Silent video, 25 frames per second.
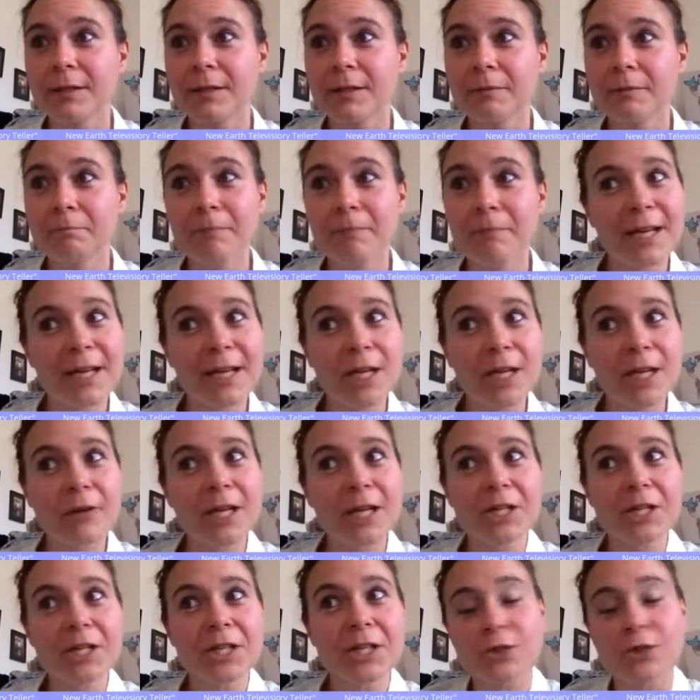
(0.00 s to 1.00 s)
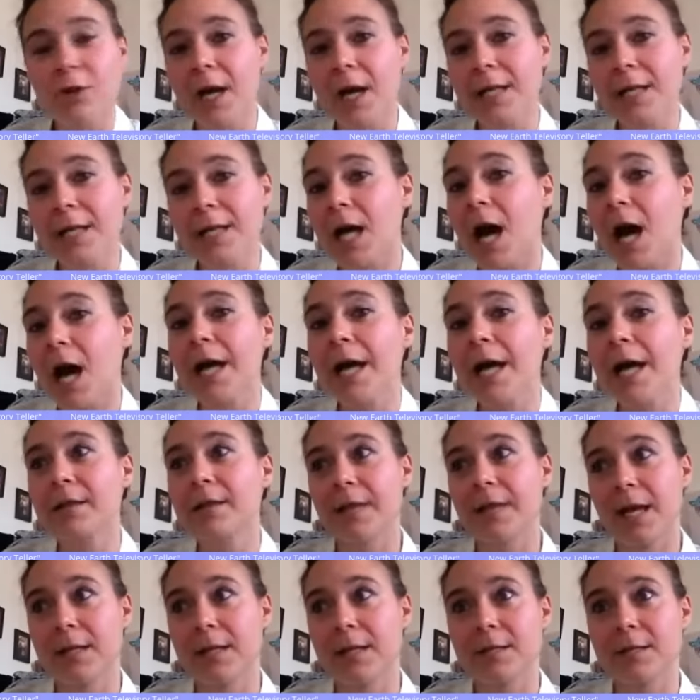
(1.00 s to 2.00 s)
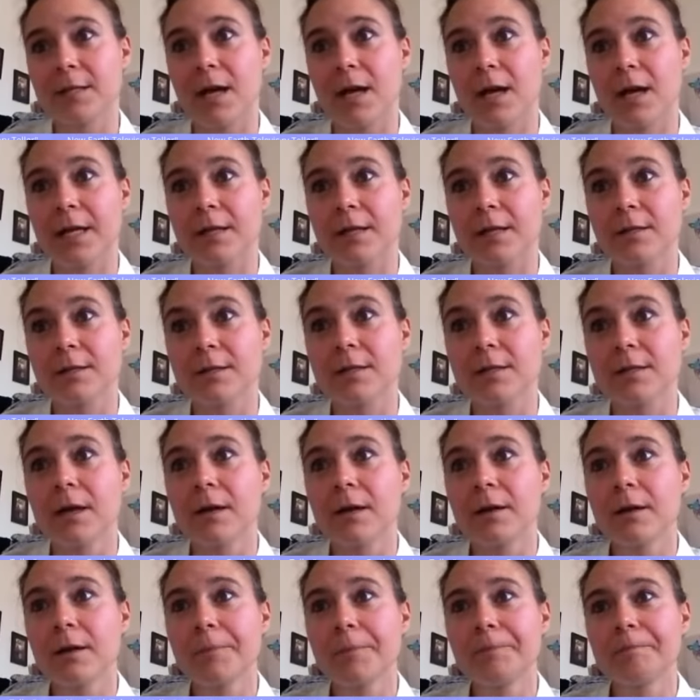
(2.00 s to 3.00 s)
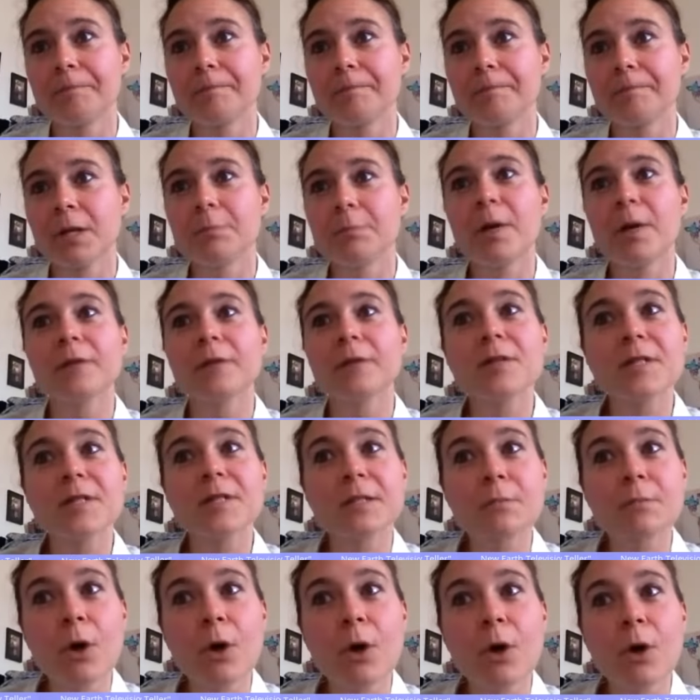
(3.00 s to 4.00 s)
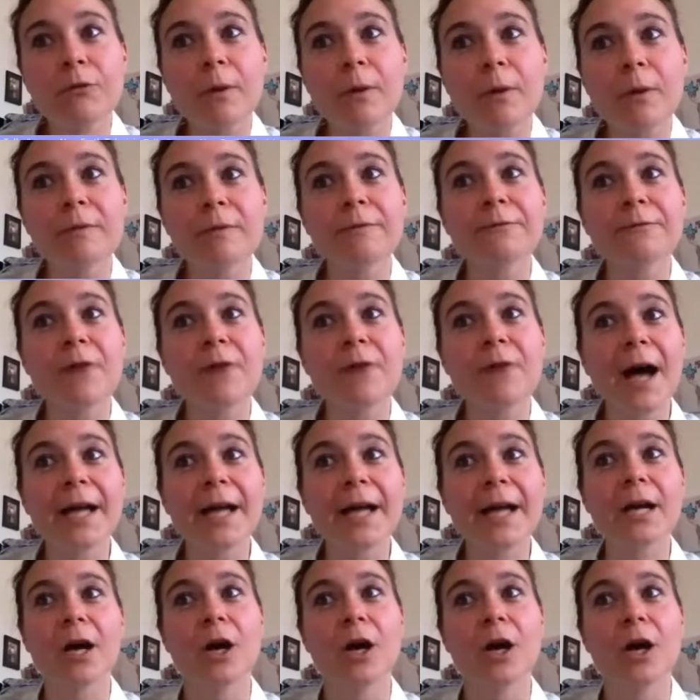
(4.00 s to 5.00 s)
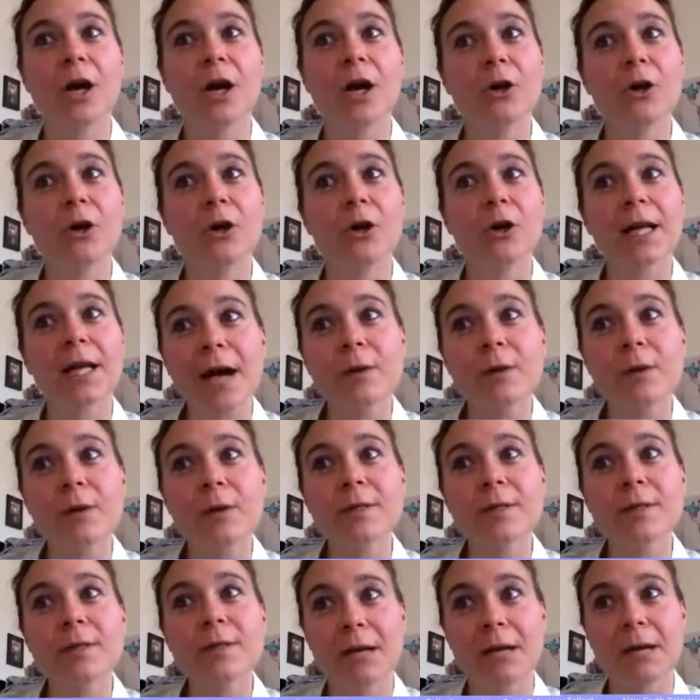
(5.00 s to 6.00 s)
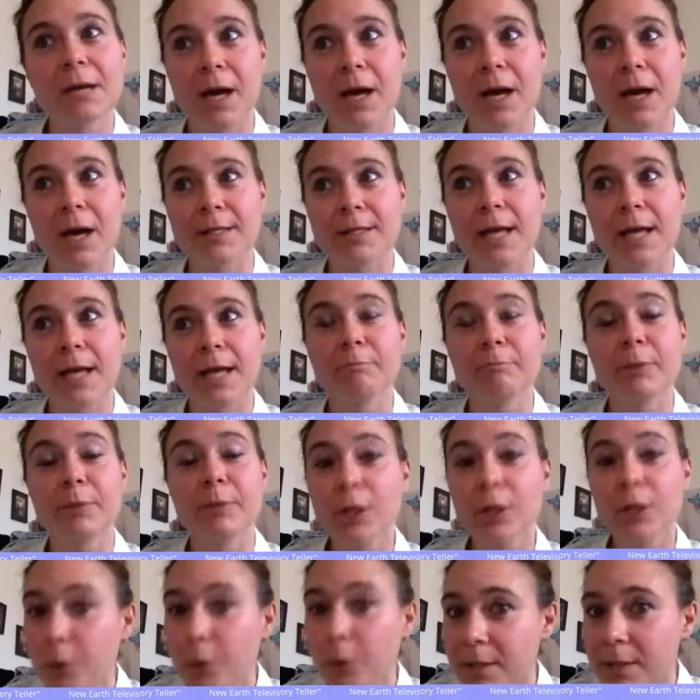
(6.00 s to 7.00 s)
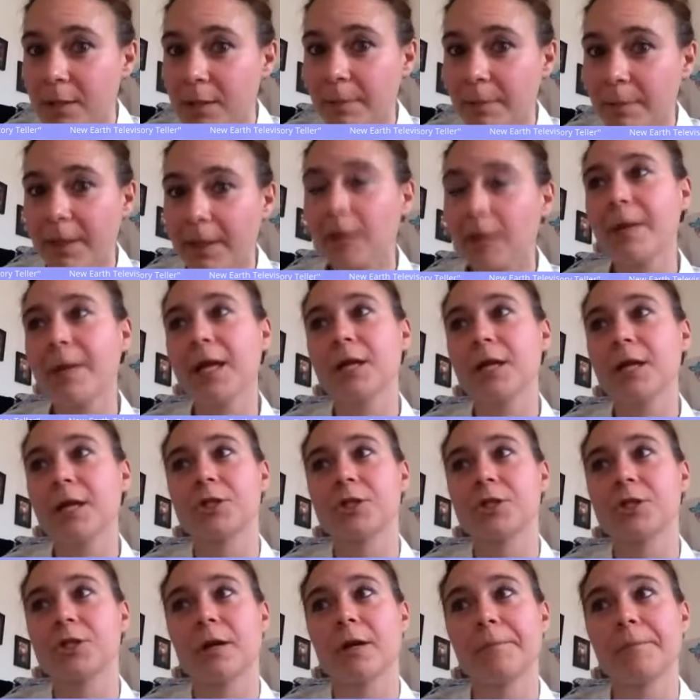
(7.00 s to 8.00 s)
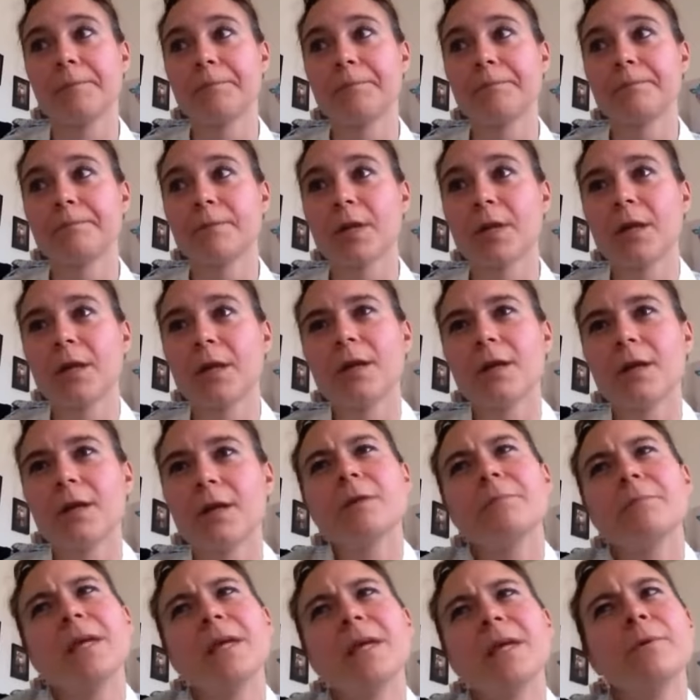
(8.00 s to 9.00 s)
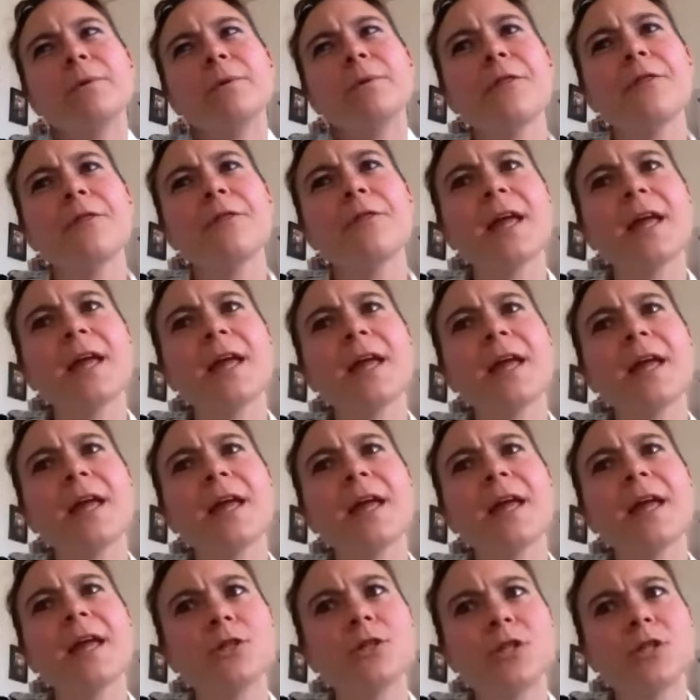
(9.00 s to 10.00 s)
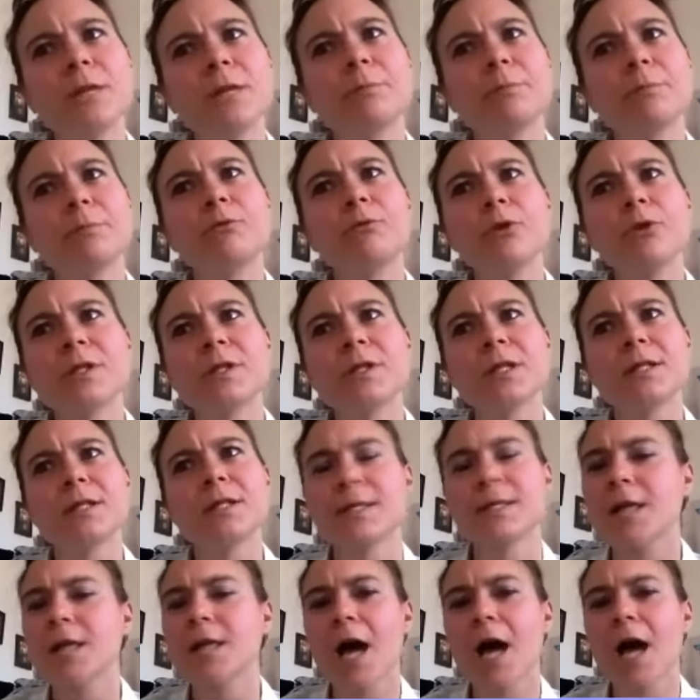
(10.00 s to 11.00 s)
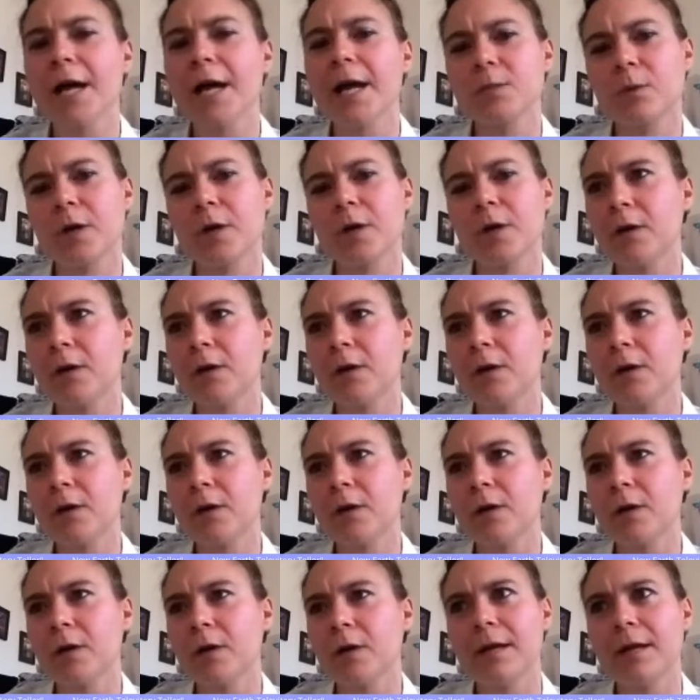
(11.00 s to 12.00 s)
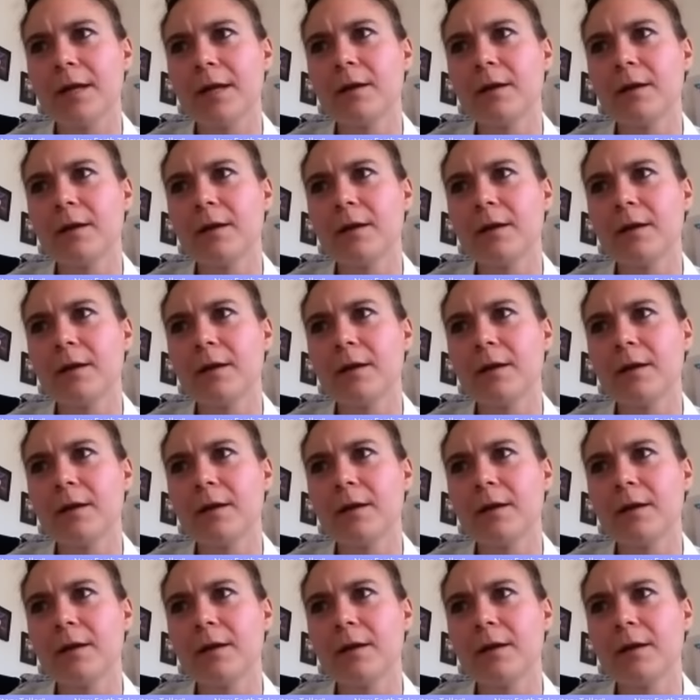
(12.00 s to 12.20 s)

Many creatures try to hide their desires, but the smoke from the fire only clouds their minds and pollutes the bigger picture. People think that their deep rooted desires will go away,